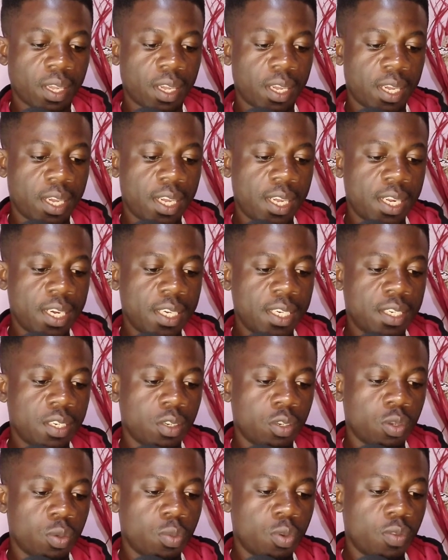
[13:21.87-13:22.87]
and
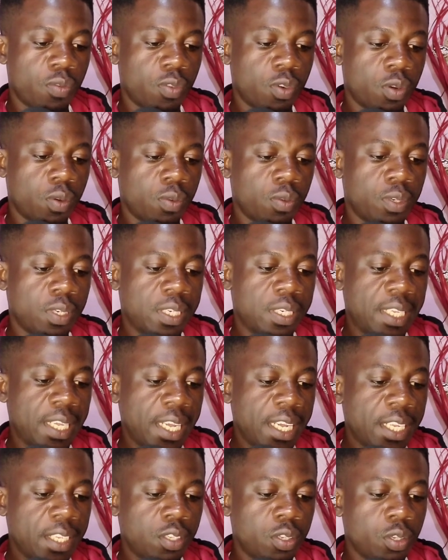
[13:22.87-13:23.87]
you move on.
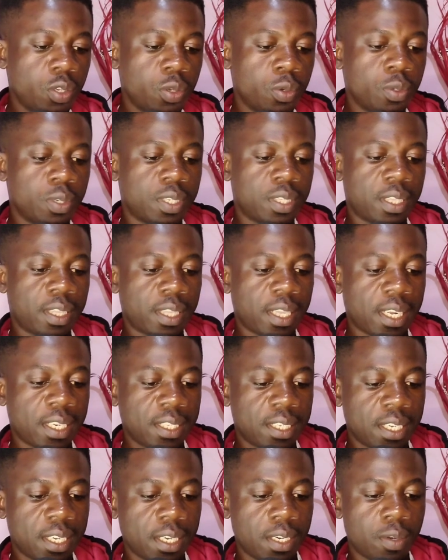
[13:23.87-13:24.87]
Date you
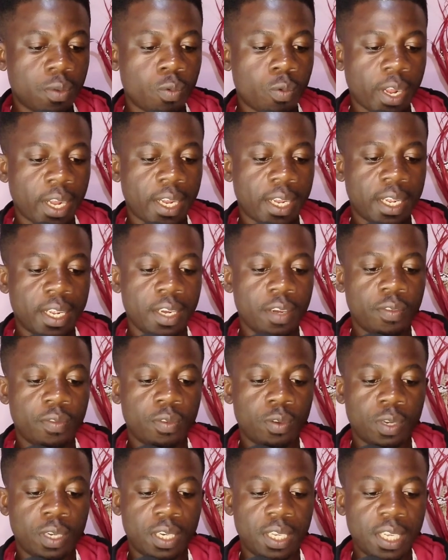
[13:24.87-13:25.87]
started working
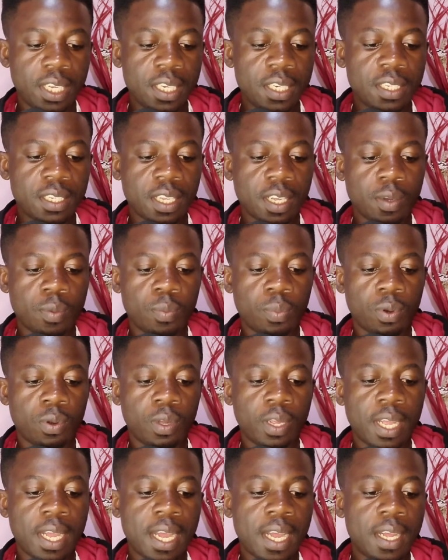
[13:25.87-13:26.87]
for this
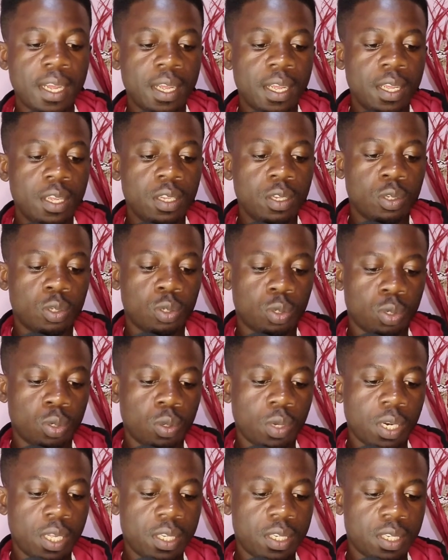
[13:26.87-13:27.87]
employer. So
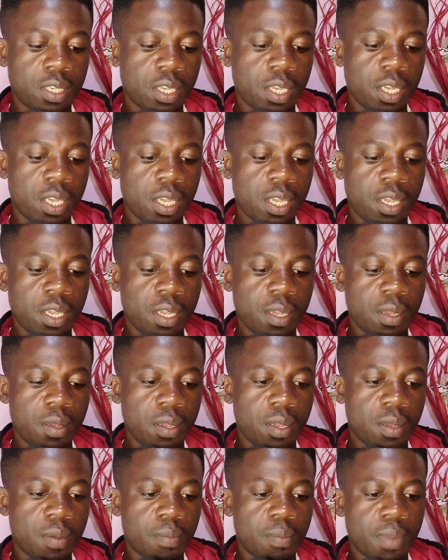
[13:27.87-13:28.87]
let's say
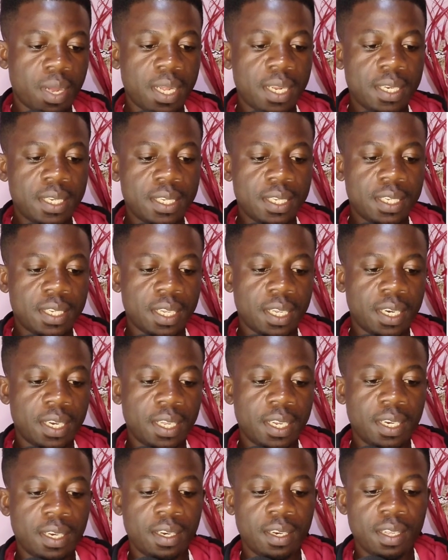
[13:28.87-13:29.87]
month and
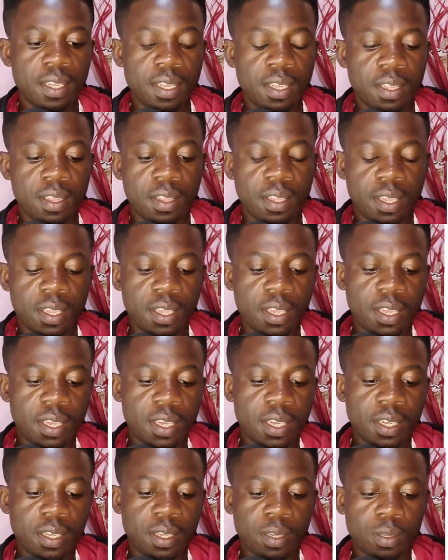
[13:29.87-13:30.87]
then the
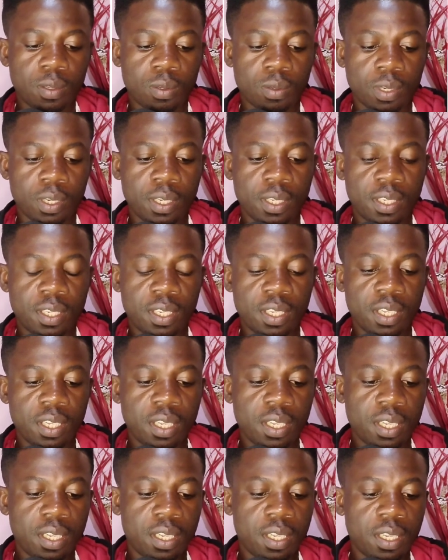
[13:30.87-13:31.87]
year
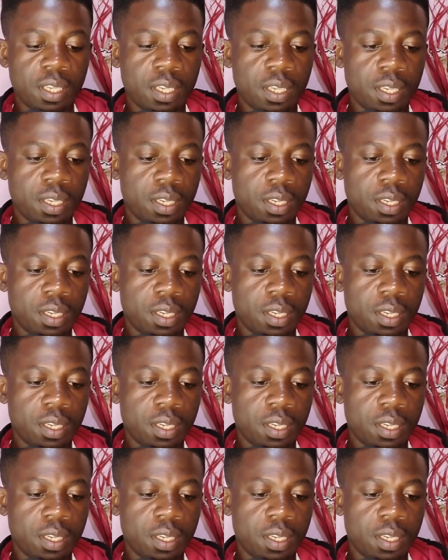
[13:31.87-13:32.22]
23.